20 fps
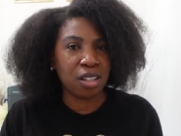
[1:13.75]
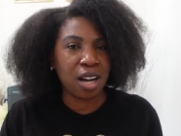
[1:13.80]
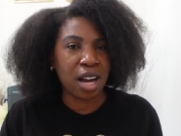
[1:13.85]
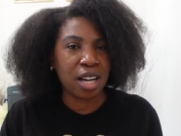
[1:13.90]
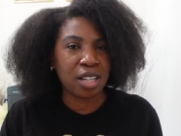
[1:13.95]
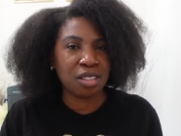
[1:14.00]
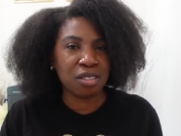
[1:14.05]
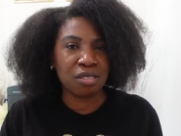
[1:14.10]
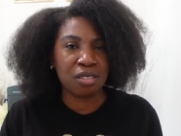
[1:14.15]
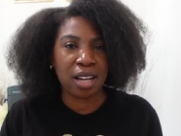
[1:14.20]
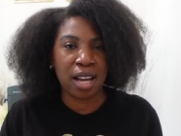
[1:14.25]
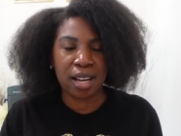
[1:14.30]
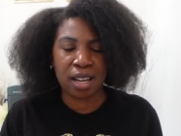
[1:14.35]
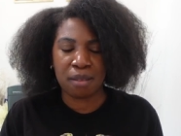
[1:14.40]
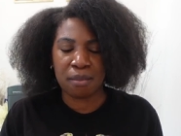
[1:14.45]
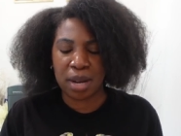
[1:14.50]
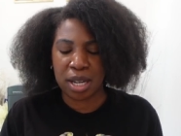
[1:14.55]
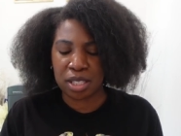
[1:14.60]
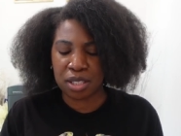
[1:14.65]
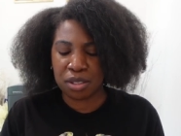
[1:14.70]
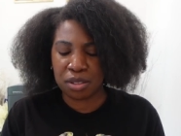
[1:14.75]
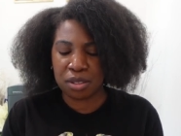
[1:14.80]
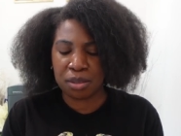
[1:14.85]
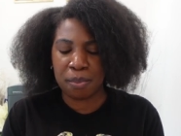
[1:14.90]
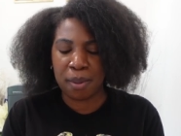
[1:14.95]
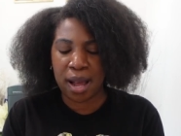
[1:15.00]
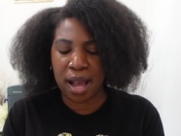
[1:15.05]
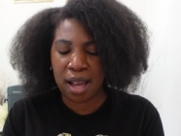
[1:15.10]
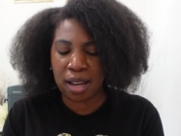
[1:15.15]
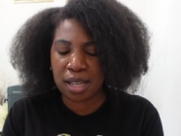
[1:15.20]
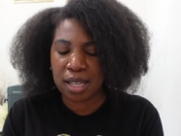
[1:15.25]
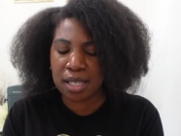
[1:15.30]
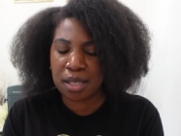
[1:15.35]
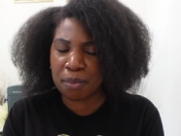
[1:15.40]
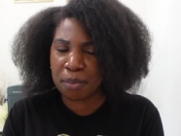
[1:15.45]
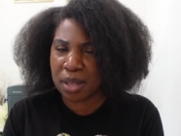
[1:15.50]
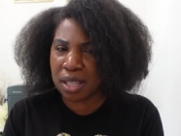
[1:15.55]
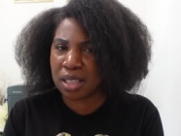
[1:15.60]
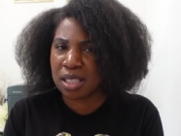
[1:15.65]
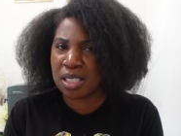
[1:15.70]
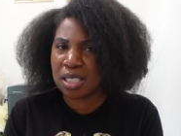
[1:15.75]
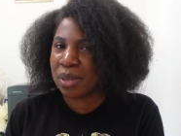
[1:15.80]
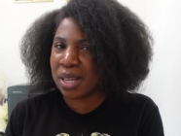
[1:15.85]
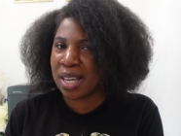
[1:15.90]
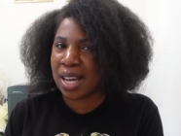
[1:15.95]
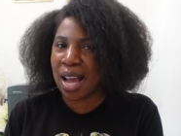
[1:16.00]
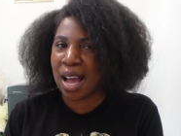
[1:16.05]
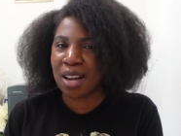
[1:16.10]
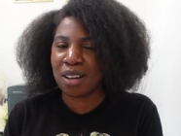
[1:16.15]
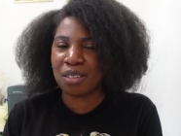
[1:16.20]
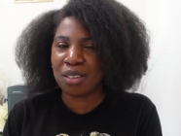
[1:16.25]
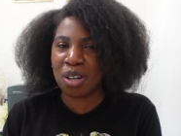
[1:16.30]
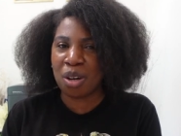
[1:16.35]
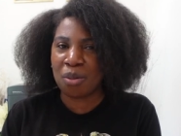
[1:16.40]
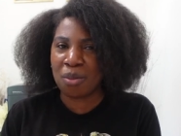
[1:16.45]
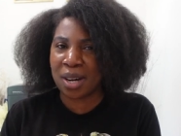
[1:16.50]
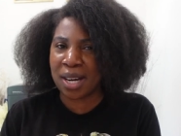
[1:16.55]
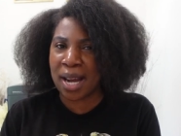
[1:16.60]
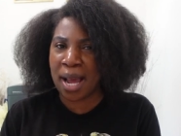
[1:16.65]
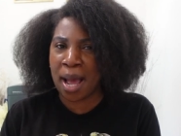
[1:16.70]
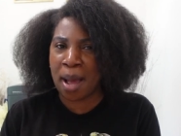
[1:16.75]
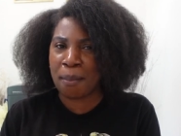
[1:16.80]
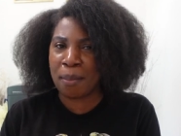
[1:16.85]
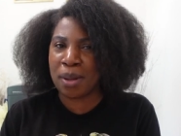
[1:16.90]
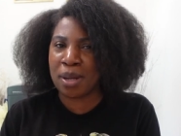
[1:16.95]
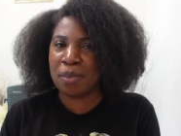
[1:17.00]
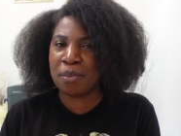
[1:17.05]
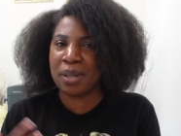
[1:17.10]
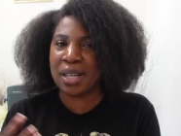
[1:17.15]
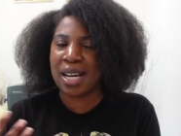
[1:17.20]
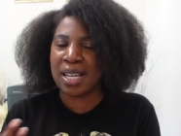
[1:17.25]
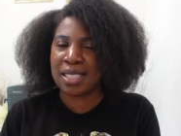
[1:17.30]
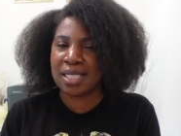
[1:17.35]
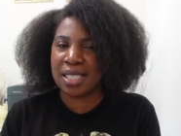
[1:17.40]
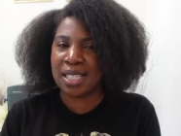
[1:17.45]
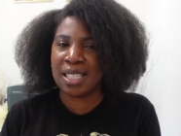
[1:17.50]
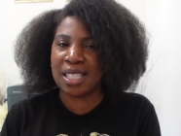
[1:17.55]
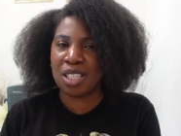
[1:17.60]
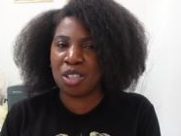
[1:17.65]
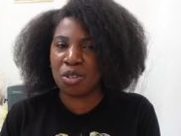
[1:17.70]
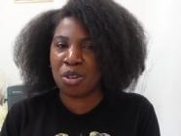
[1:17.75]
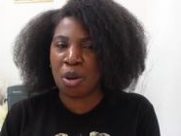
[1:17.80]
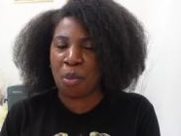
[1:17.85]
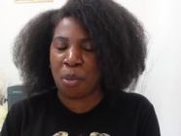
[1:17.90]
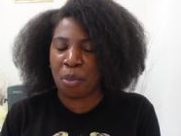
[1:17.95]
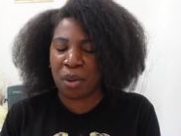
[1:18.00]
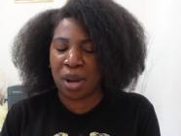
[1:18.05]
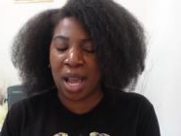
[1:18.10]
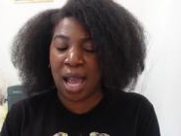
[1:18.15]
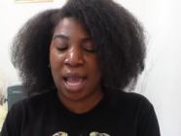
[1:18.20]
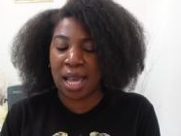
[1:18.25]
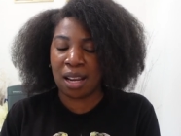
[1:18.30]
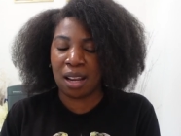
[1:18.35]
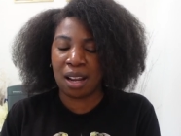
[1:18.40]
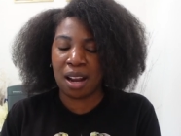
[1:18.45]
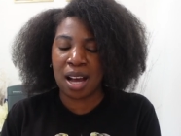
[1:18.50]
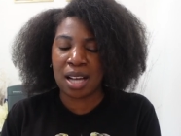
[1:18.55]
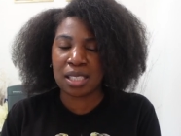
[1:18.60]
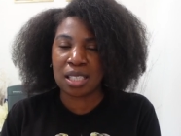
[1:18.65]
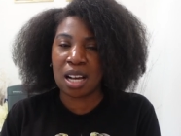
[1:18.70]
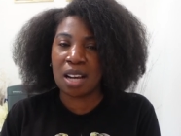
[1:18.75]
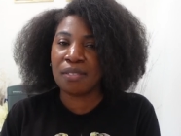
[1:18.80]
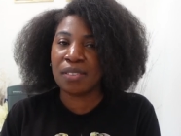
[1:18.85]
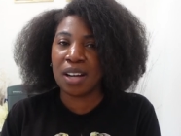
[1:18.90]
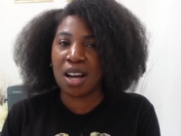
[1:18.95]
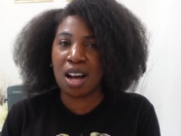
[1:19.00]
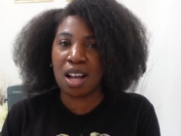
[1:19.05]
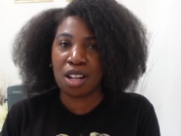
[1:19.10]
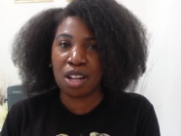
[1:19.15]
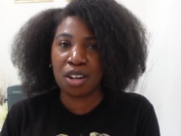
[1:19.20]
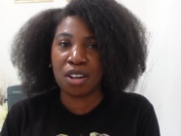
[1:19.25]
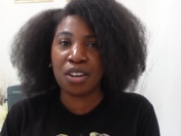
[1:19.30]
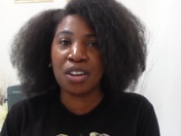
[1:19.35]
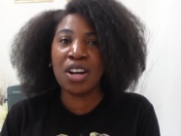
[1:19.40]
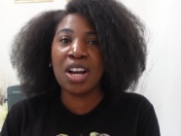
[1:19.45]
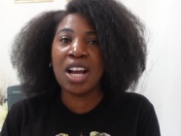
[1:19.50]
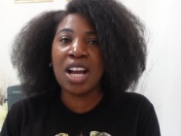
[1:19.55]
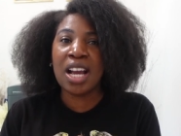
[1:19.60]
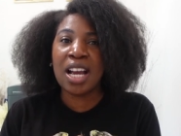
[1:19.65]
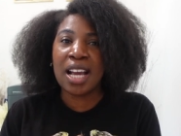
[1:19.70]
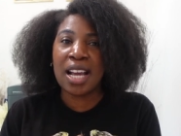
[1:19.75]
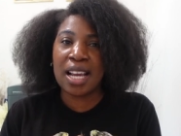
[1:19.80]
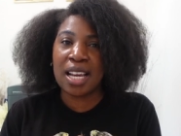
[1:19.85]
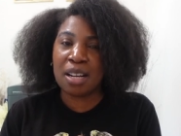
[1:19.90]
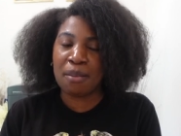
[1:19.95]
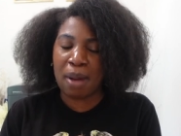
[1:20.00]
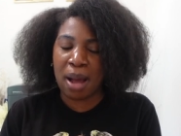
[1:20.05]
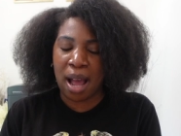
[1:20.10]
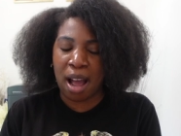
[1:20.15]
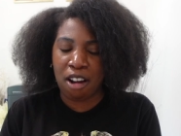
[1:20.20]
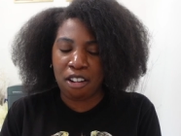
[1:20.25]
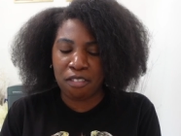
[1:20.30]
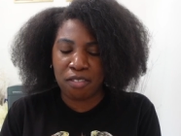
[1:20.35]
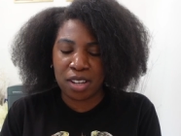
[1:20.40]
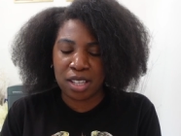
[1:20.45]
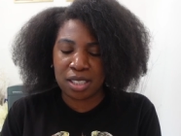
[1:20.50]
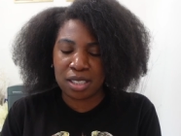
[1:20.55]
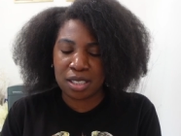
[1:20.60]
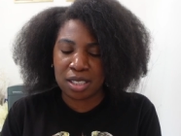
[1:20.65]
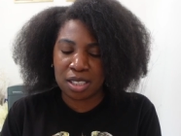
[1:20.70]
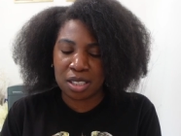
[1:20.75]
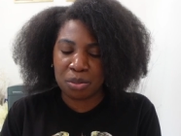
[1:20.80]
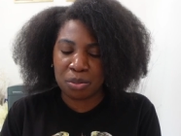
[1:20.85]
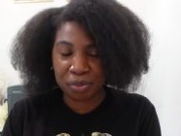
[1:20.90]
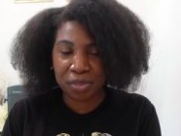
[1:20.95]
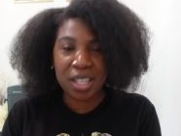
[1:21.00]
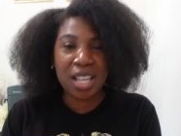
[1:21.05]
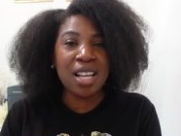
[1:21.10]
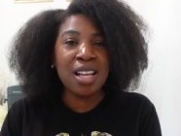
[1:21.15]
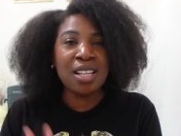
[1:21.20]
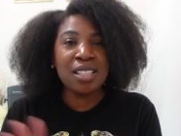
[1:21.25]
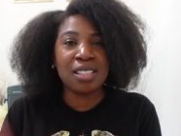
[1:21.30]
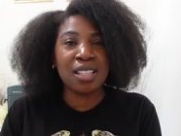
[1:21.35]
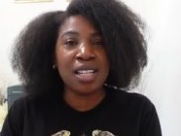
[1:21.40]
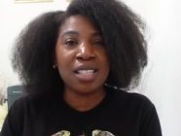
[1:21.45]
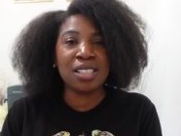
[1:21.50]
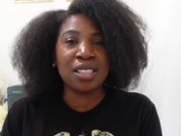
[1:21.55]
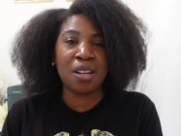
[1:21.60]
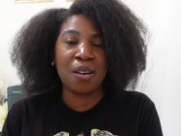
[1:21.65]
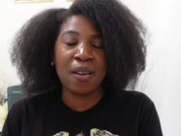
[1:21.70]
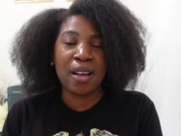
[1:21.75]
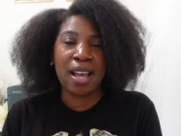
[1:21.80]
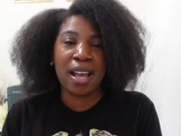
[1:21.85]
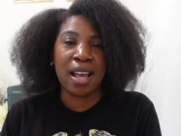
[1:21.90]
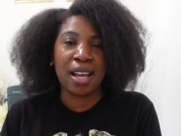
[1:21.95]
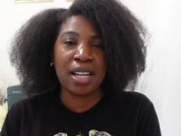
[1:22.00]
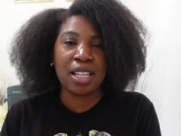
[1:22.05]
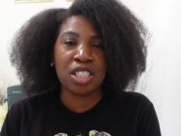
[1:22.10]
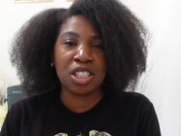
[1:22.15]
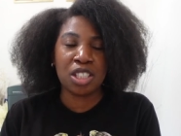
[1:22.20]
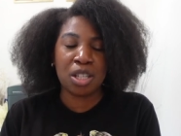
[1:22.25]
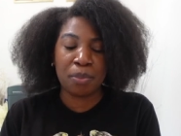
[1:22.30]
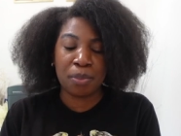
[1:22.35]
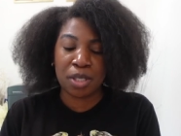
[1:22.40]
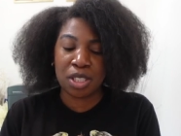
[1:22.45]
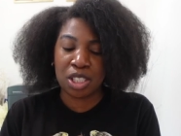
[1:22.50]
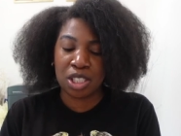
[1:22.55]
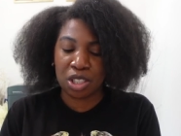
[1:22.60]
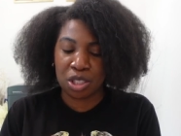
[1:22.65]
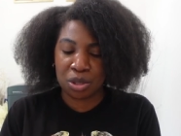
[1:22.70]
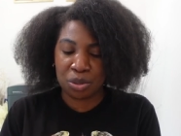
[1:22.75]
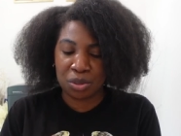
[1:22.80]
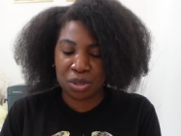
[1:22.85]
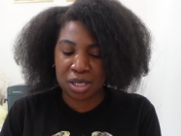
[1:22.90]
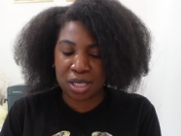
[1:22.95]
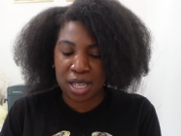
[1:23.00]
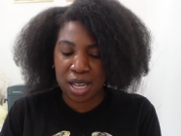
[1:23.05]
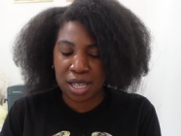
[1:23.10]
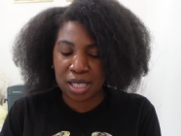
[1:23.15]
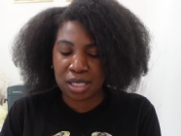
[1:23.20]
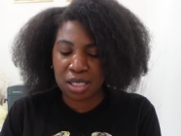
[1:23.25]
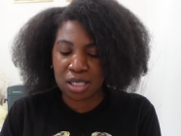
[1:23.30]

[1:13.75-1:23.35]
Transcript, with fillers: I do like my nude palette, but this week I don't know what happened, but I did incorporate a lot of color in my outfits this week. So let's go ahead and jump into Tuesday.